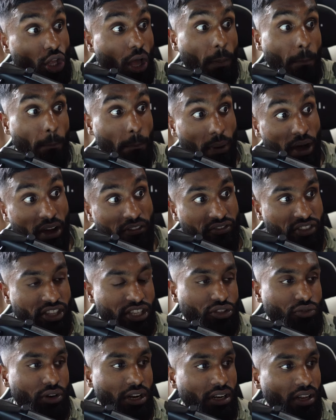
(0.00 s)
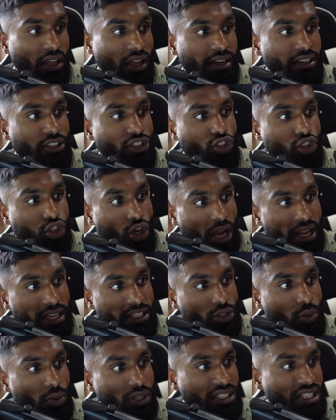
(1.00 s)
above this red line,
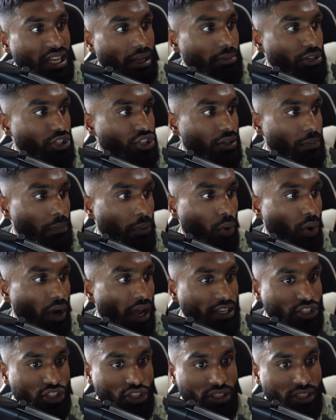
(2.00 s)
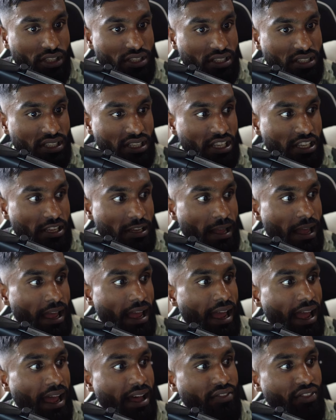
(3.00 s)
trying to establish support as you can see.
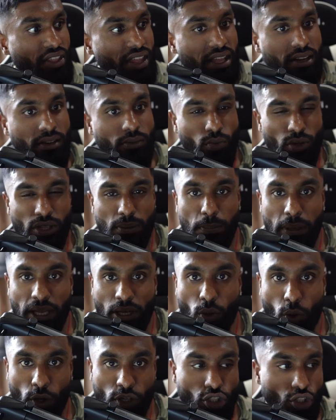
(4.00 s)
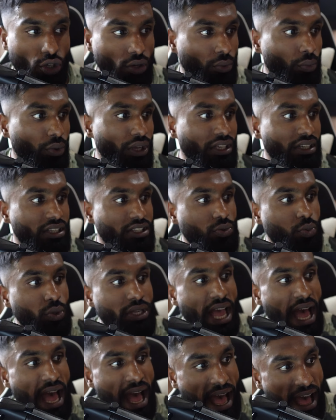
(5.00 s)
And then with Bitcoin showing weakness,
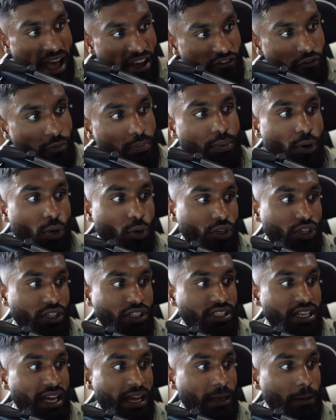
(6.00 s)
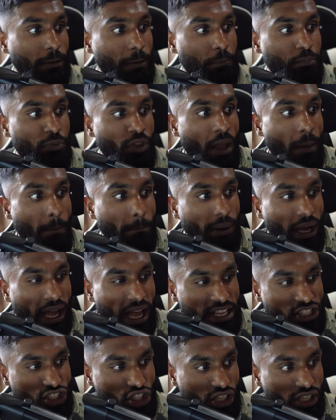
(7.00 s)
we have broken down. But
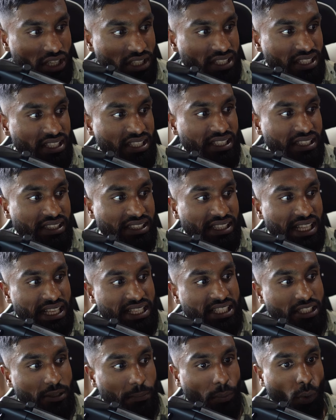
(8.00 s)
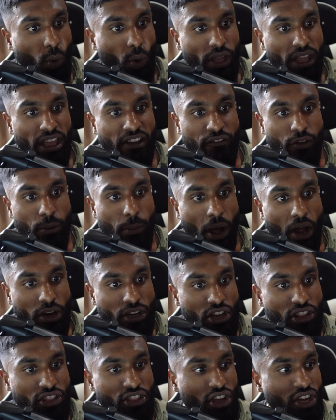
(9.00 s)
as you can see, this support here from
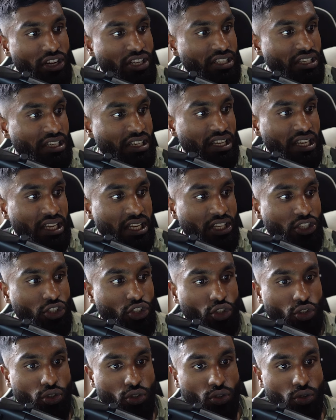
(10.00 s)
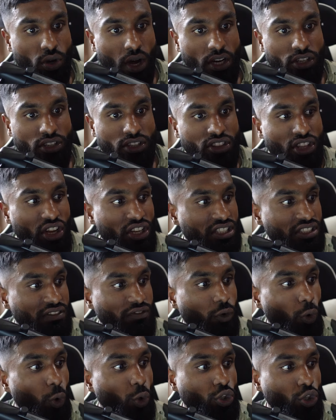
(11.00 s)
130 to
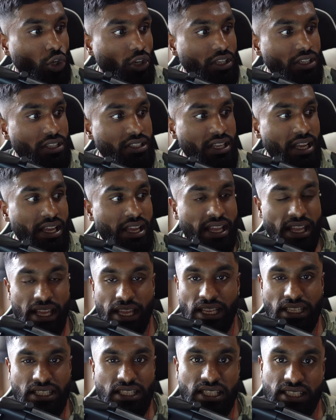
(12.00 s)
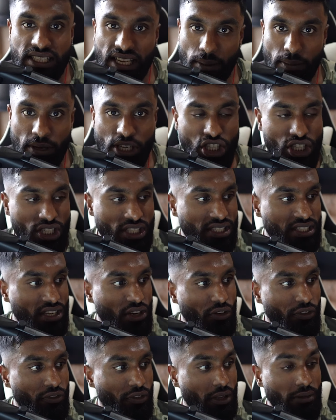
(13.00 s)
$134 is establishing
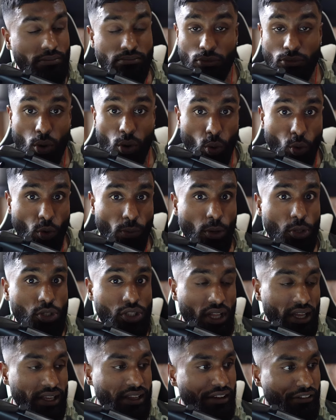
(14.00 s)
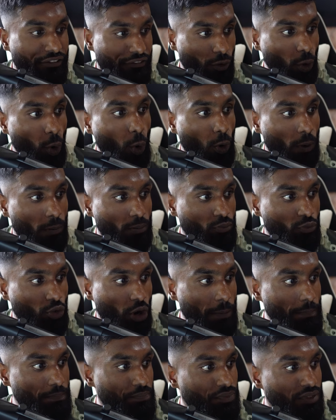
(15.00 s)
self almost like a floor,
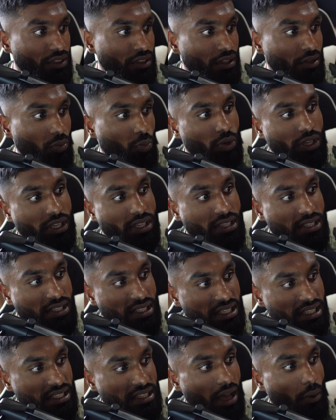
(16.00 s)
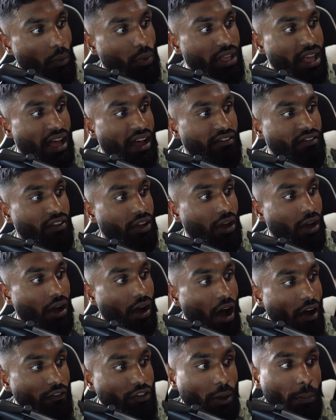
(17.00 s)
right? We can see that we have
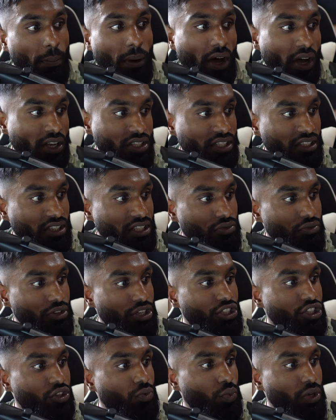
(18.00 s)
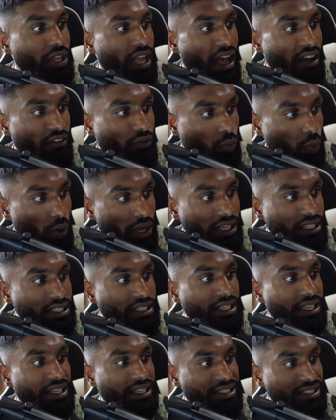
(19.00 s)
after passing this region, we have
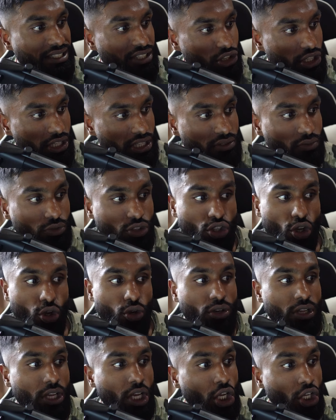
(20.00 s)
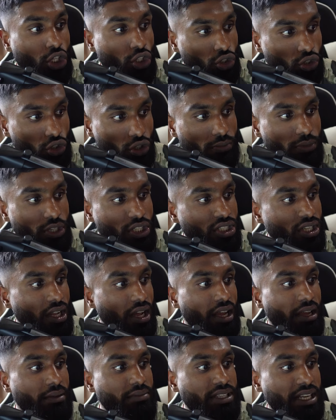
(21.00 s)
wicked into this zone numerous
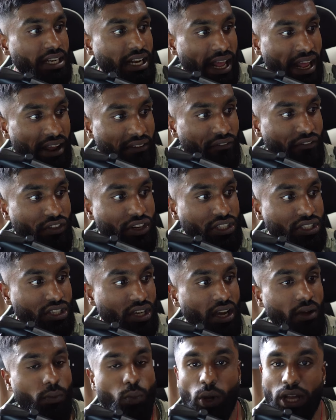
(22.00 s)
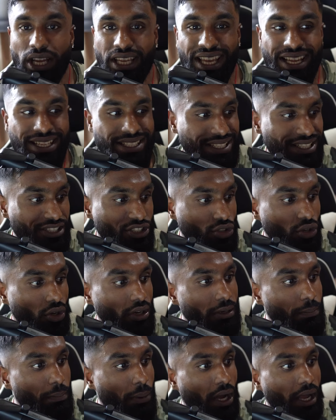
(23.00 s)
times, and every time we're getting
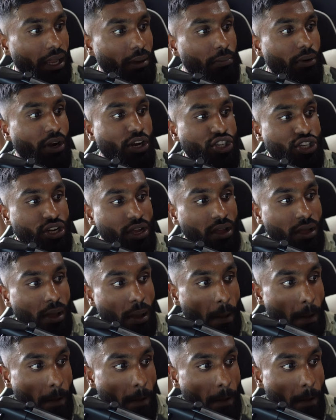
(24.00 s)
solid buying pressure,